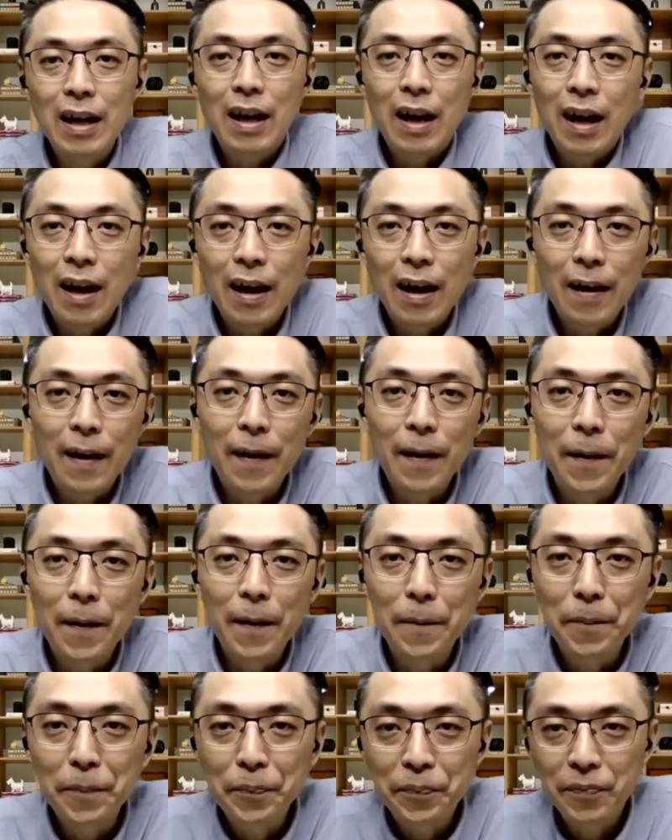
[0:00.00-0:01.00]

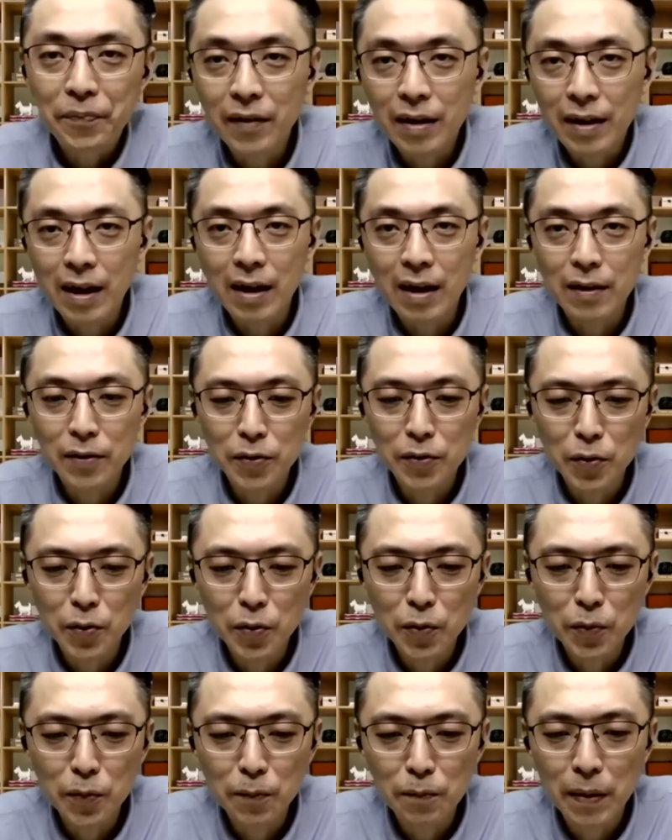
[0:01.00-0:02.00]
Yeah,
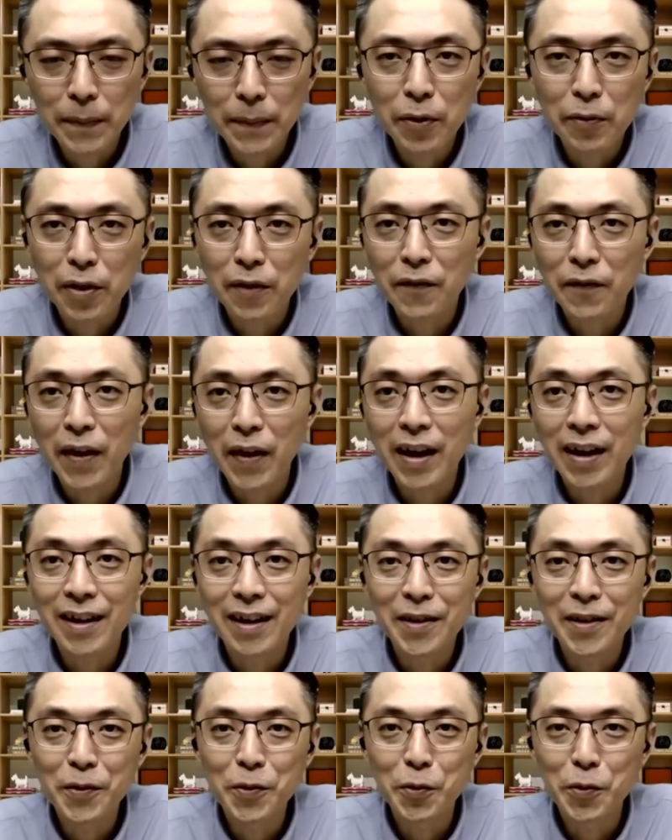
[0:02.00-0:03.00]
so maybe you want to find
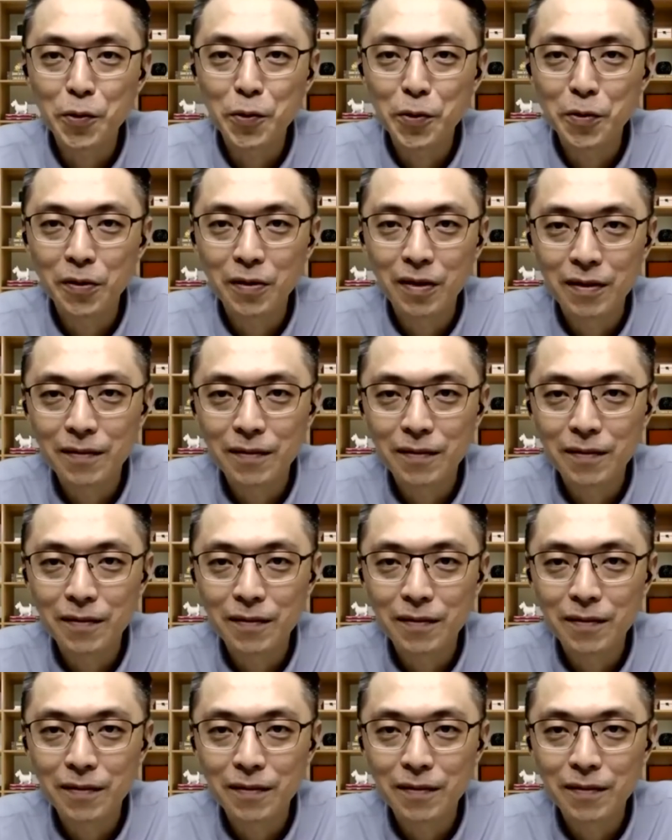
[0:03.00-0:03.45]
another guru